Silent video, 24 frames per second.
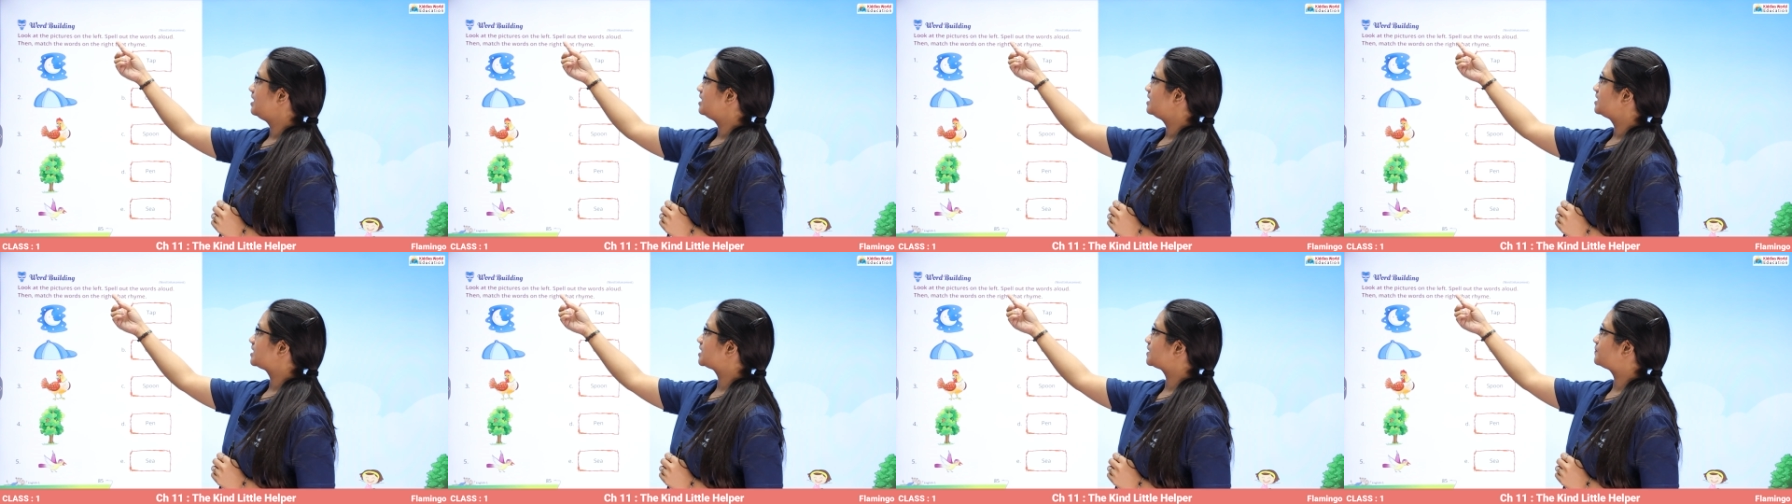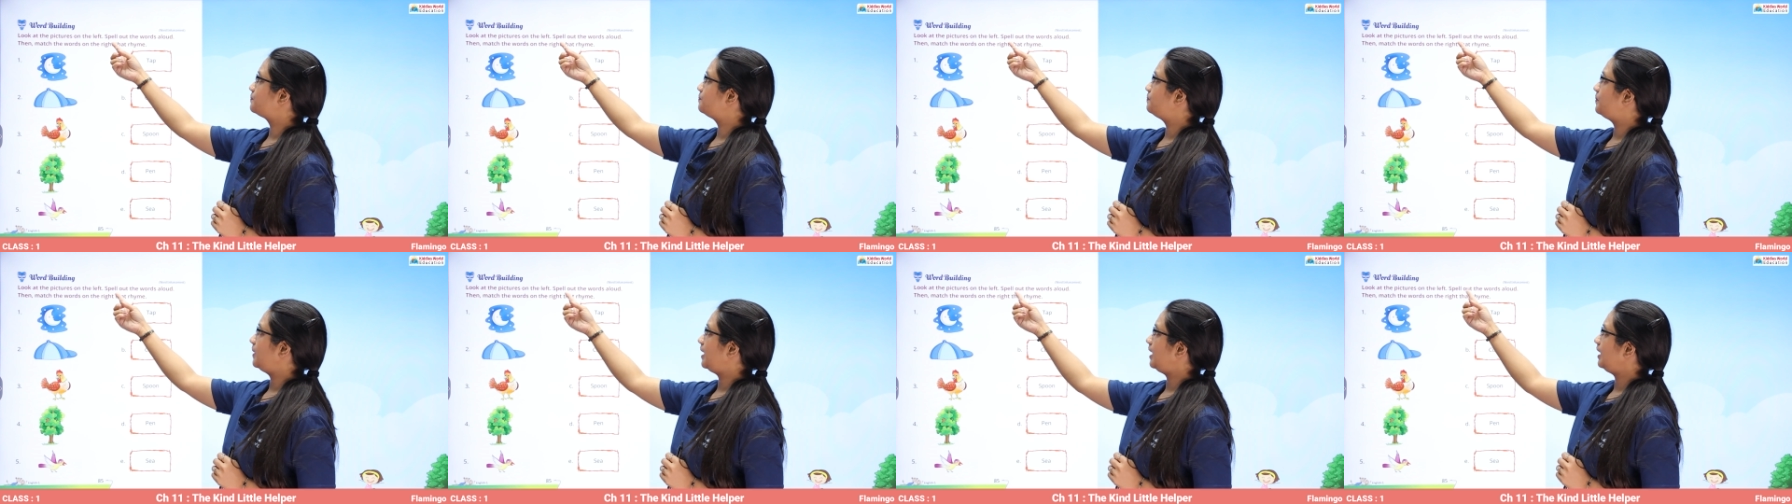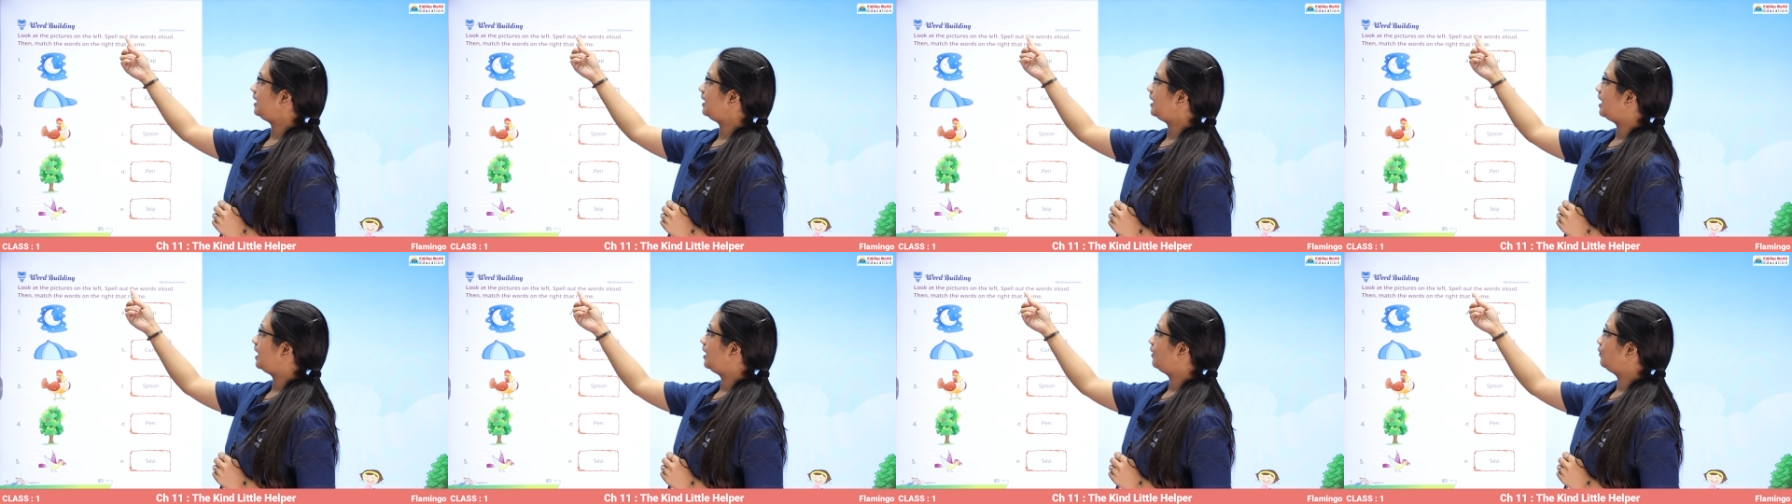
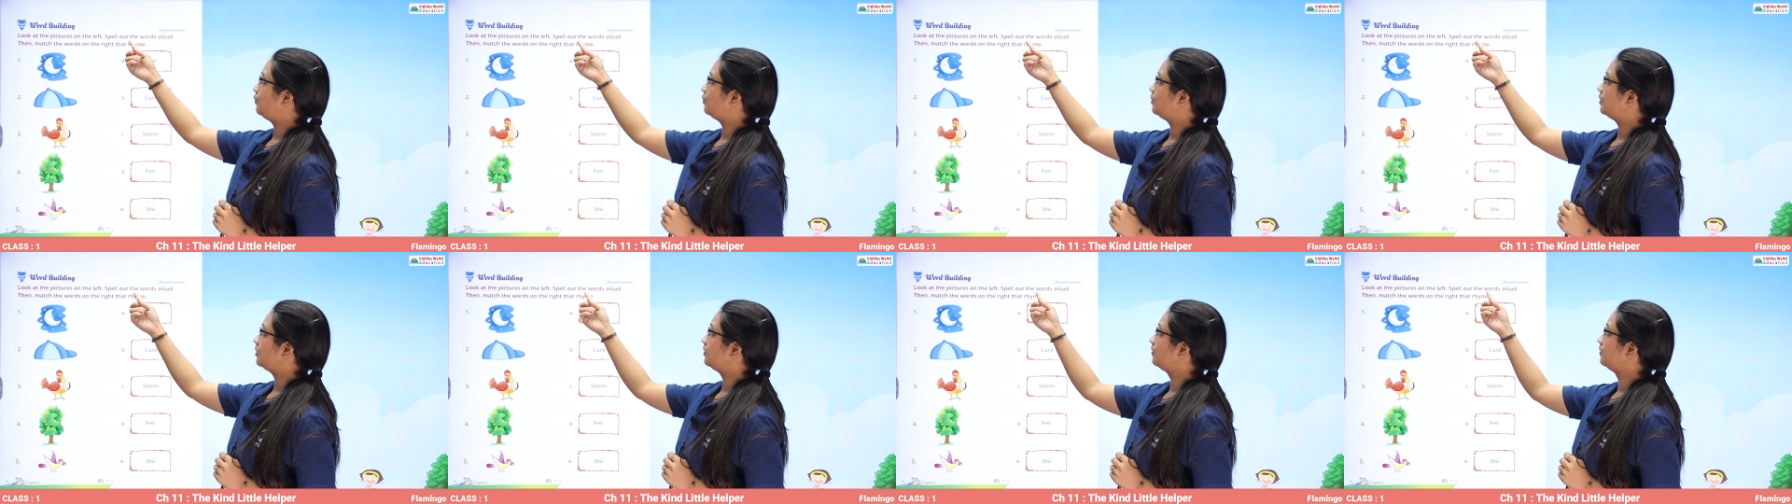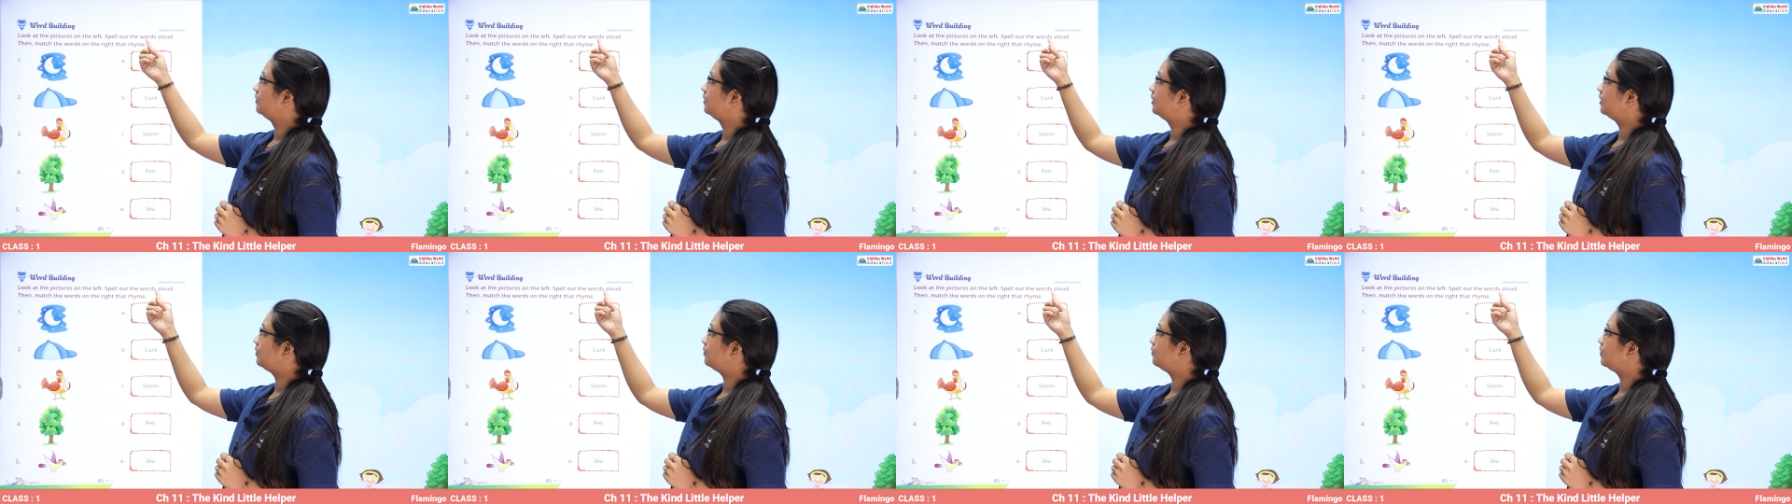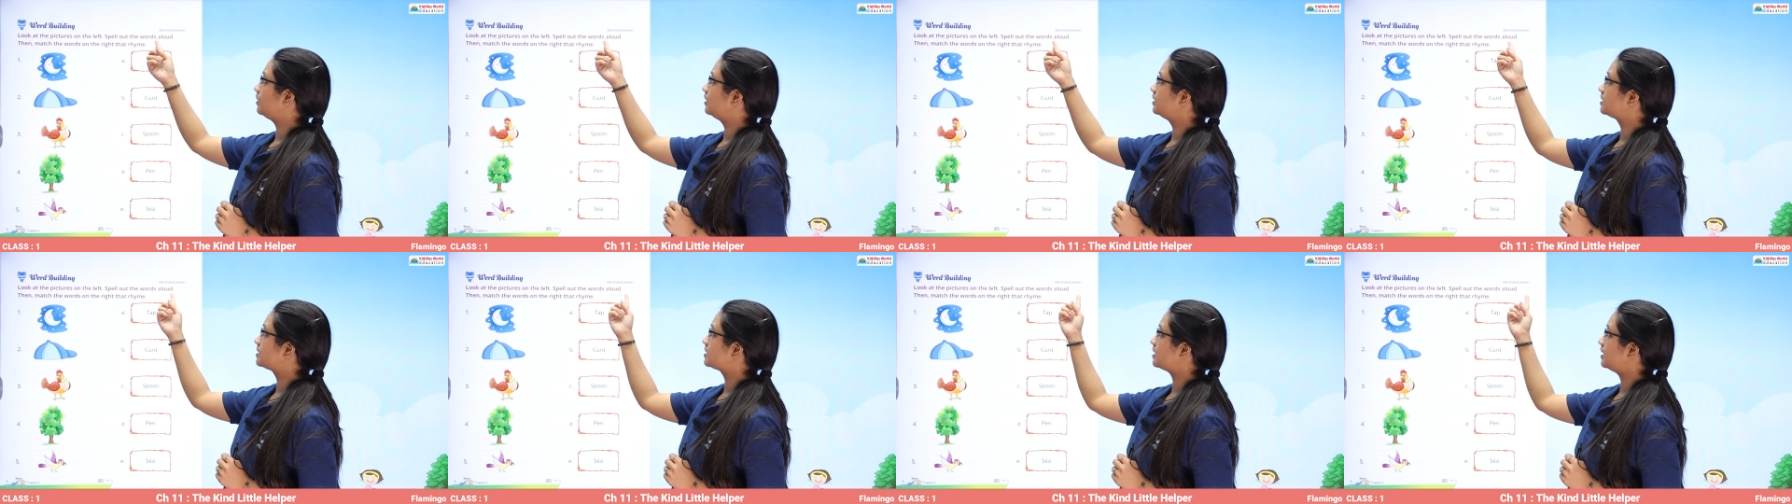Spell out the
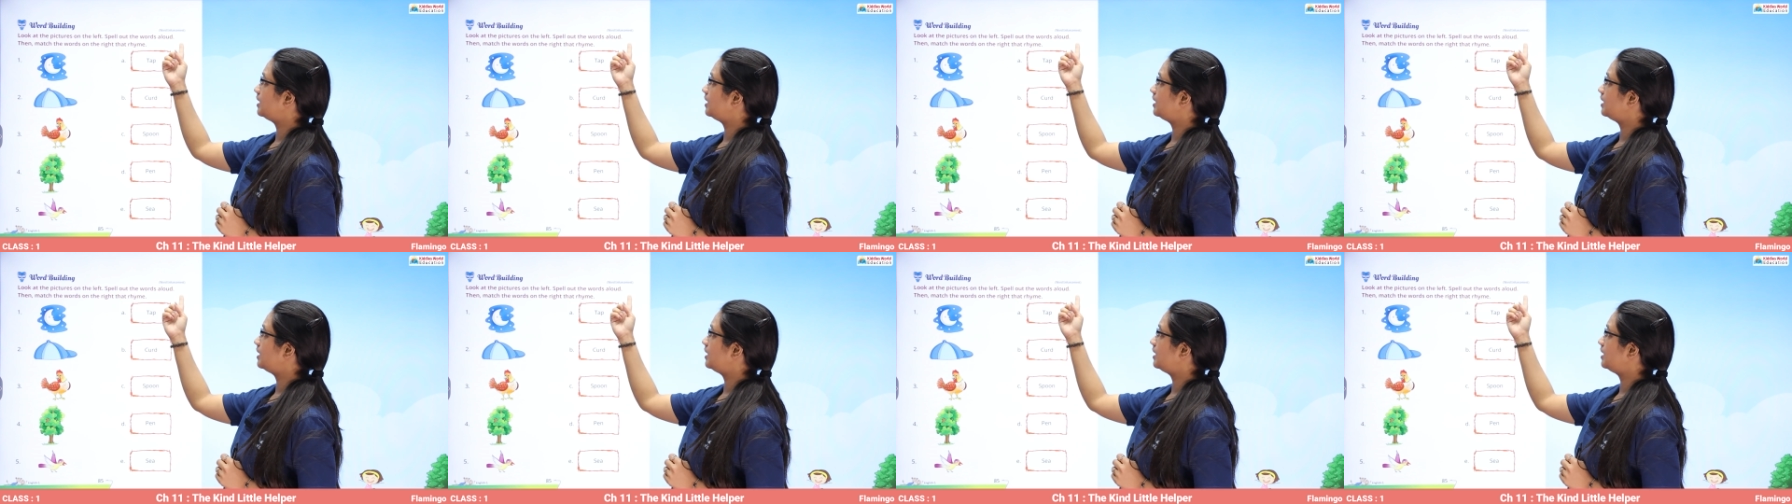words